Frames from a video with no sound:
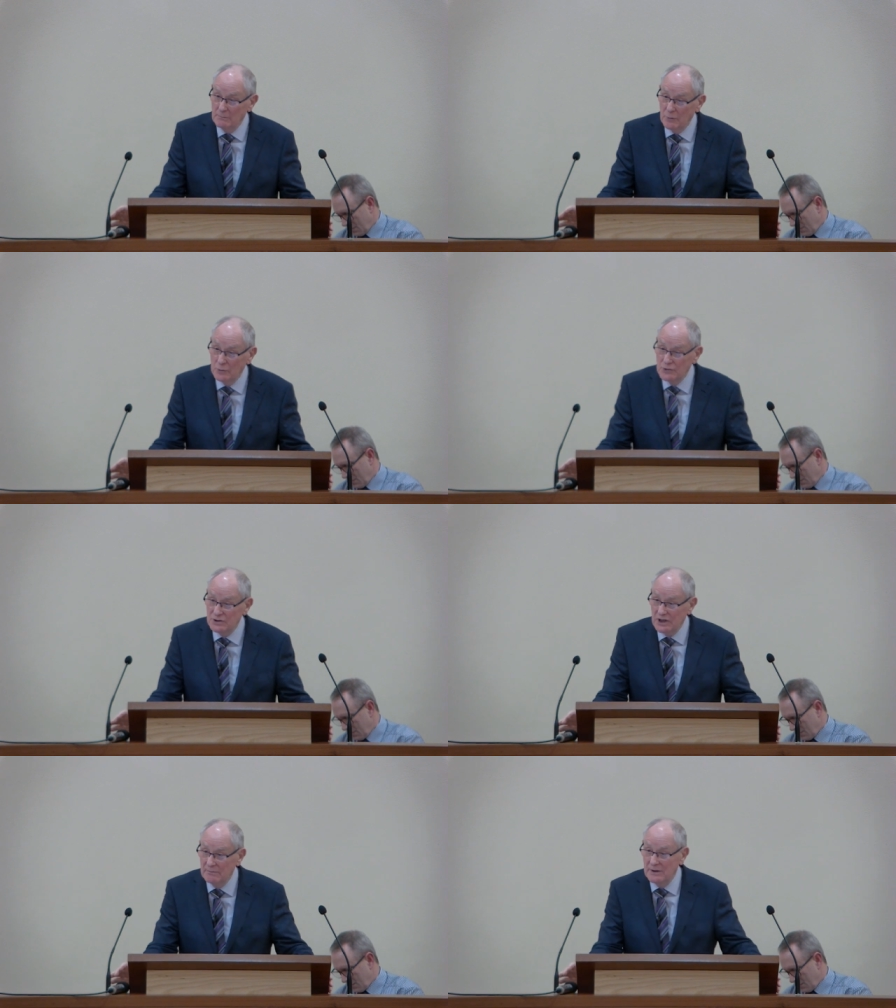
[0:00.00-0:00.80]

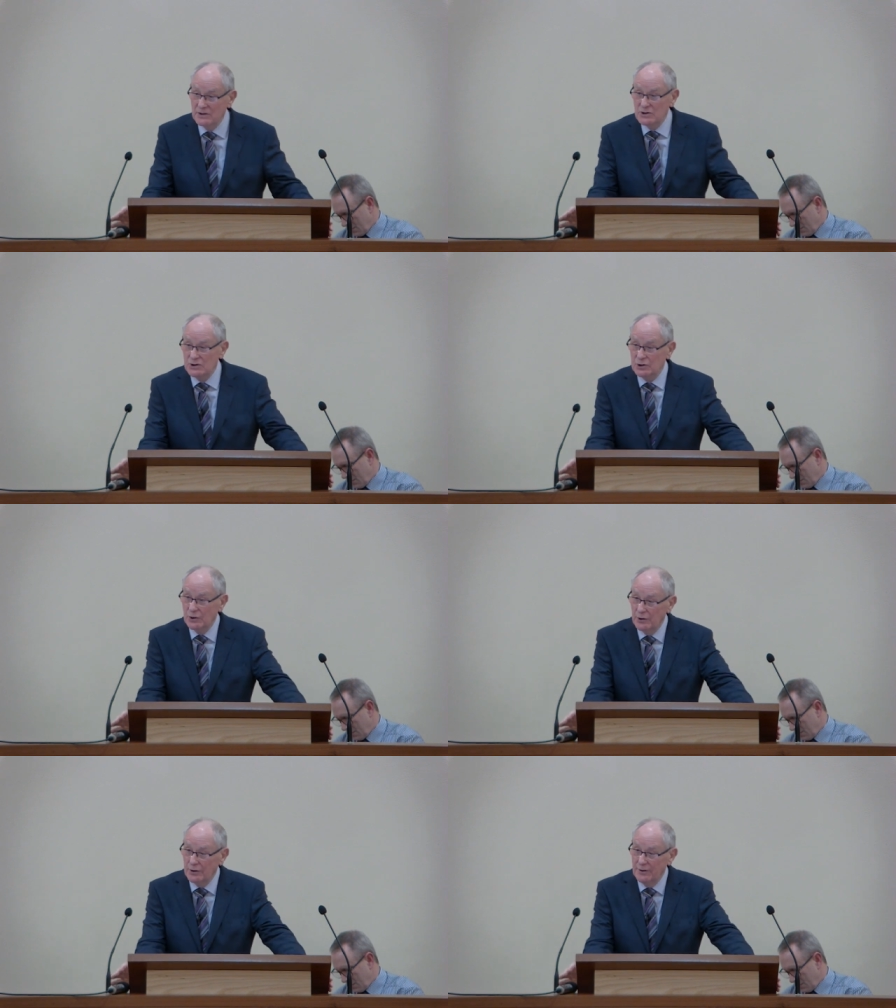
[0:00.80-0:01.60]
emotions have been
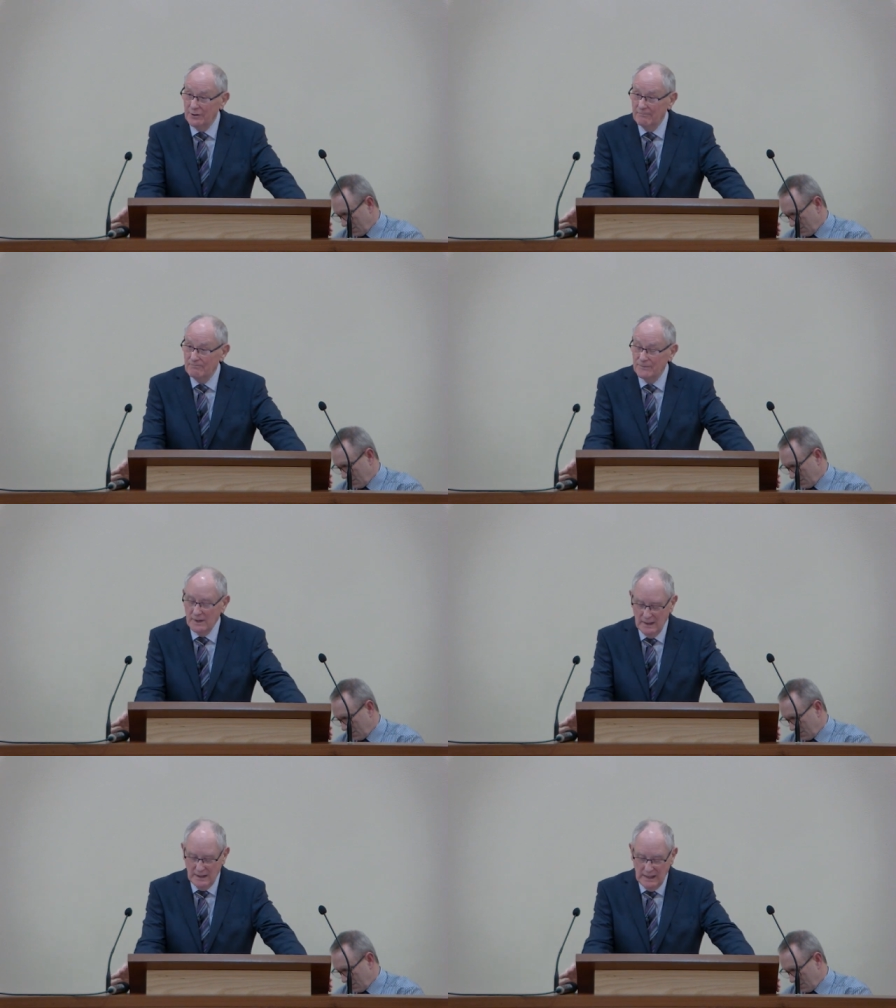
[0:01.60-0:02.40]
stirred,
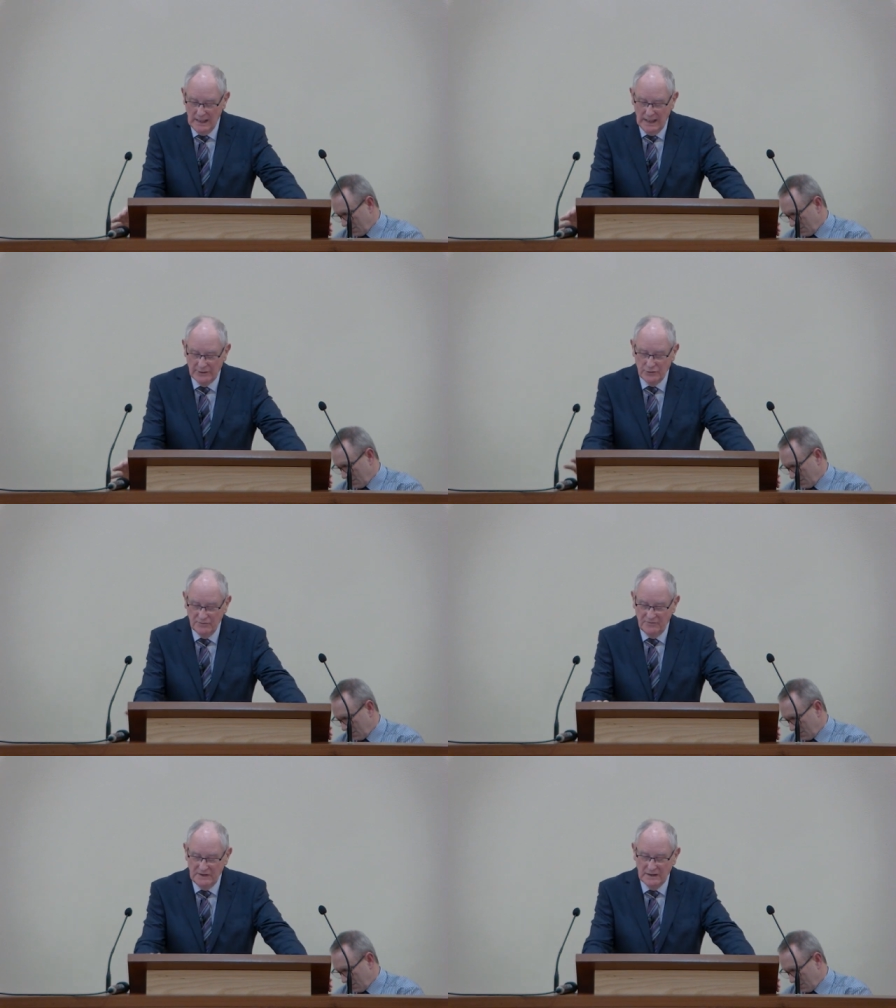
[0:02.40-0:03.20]
and you
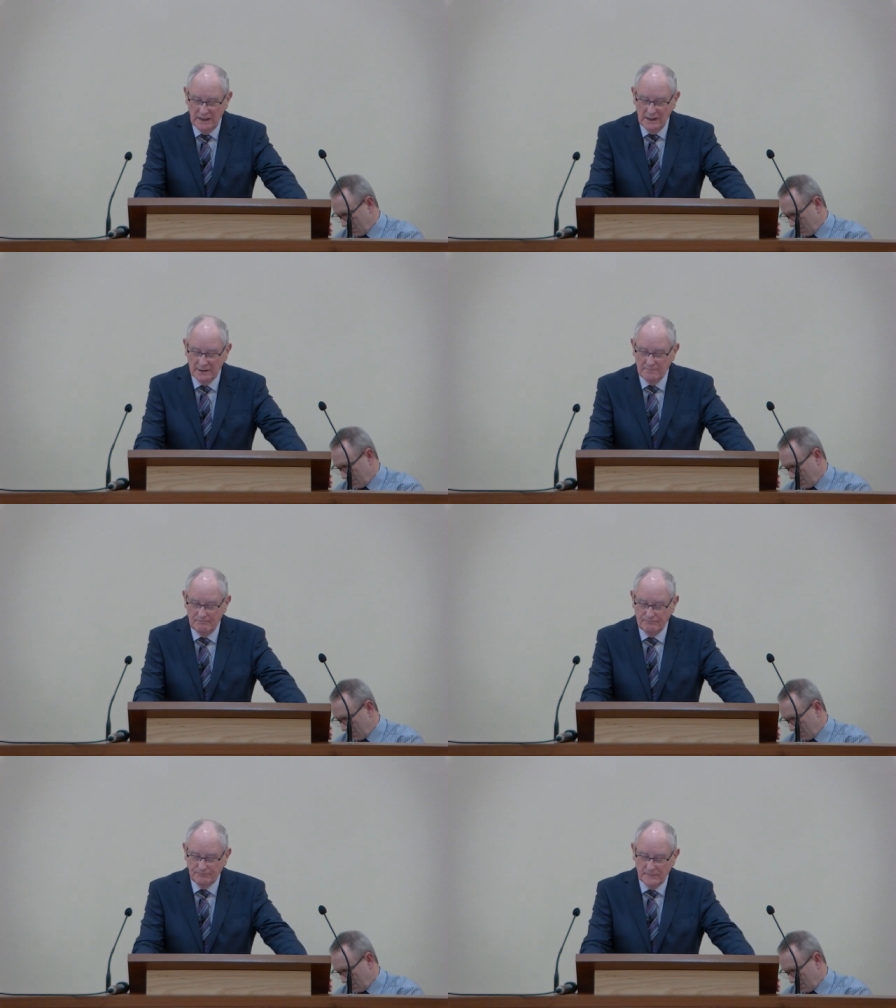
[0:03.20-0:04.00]
feel that,
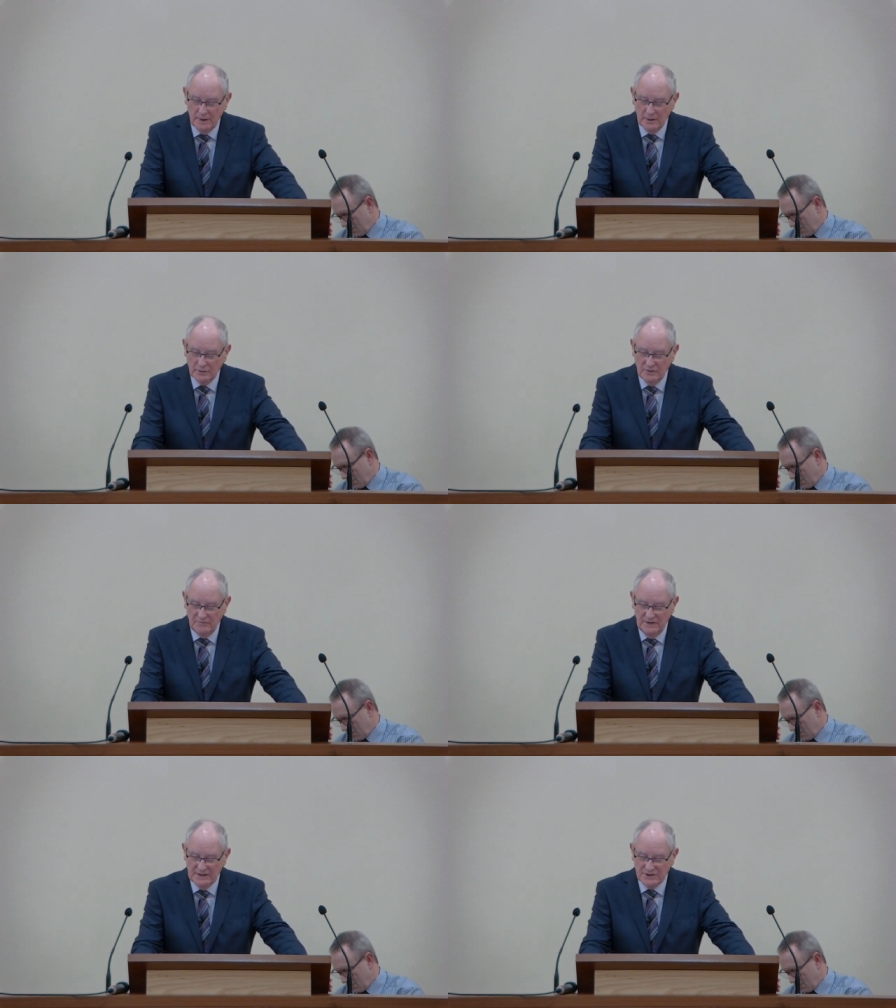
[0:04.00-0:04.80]

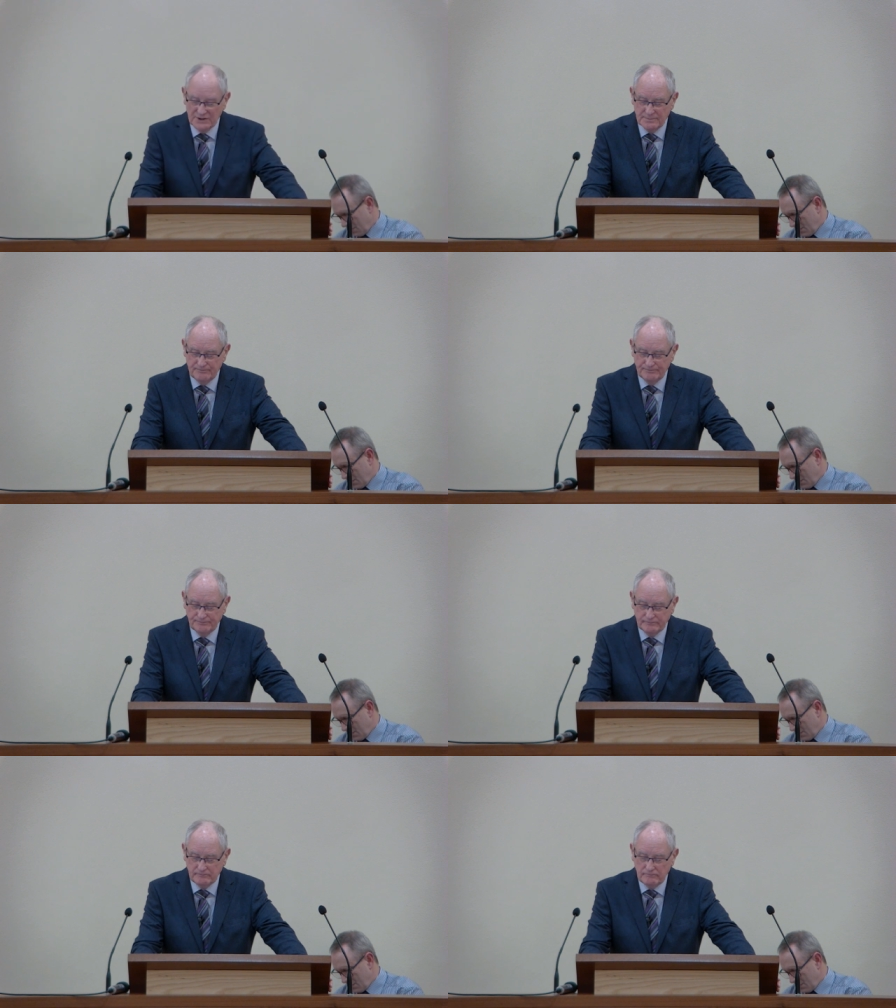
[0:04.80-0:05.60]
convinced
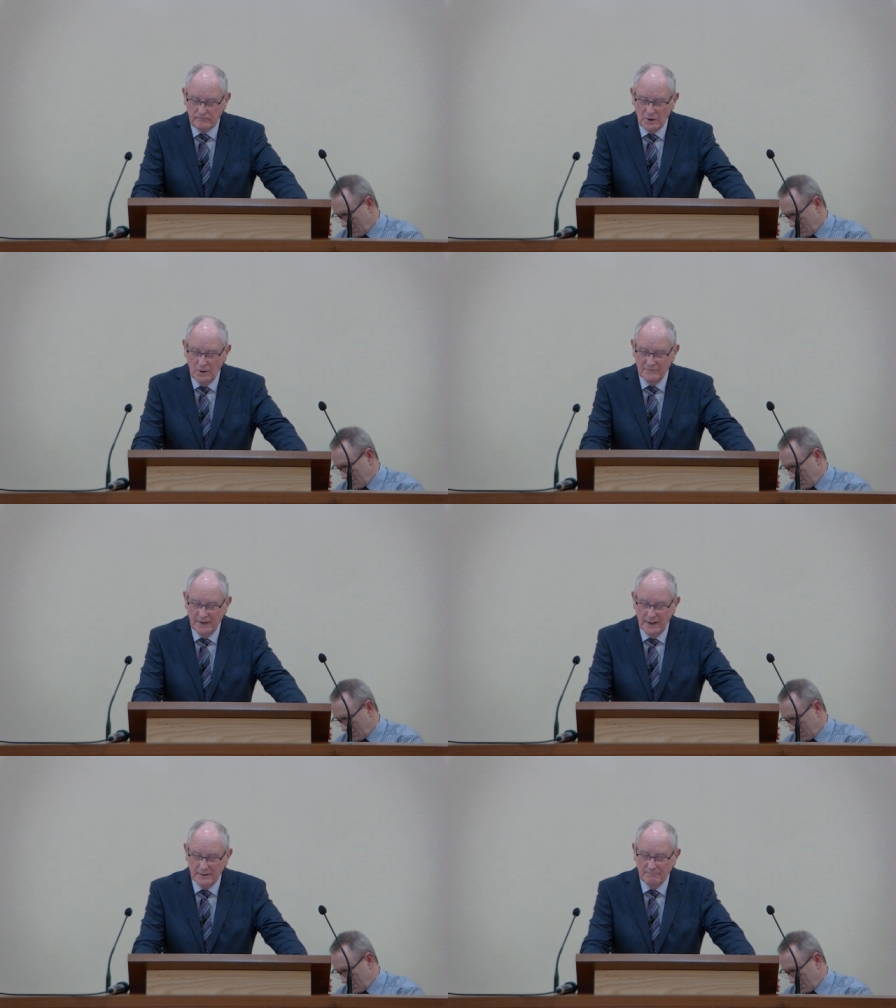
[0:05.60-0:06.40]
of
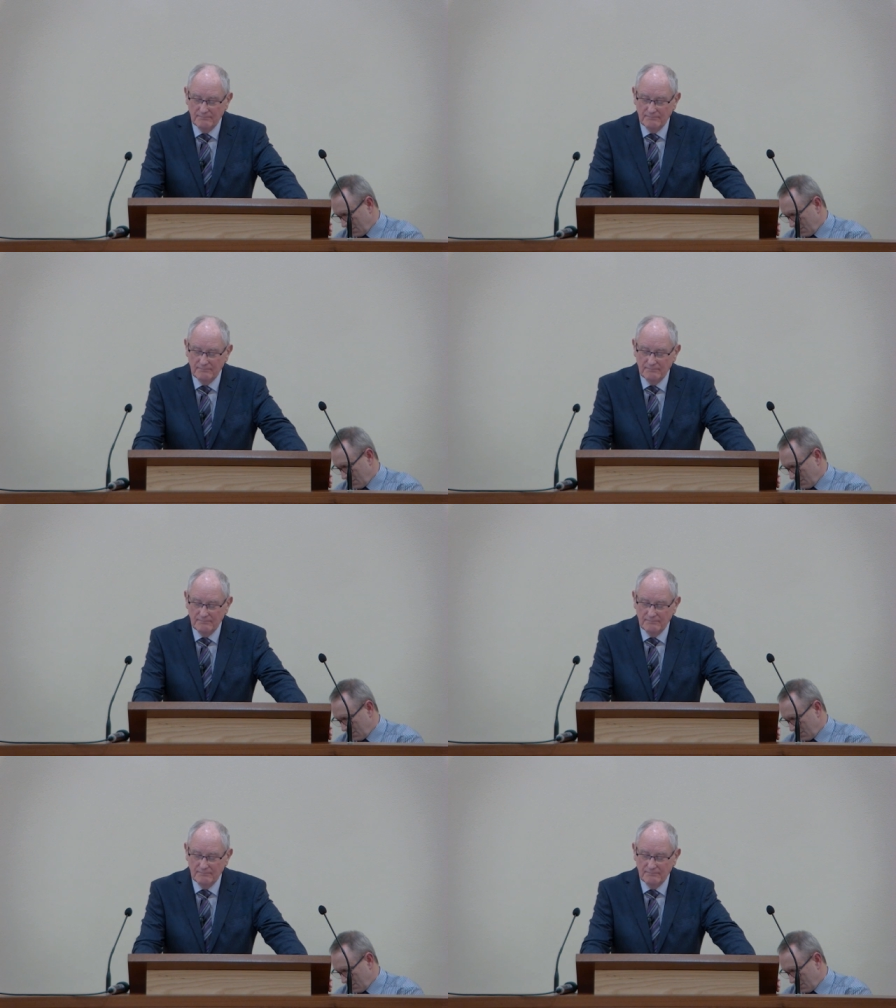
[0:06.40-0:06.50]
that.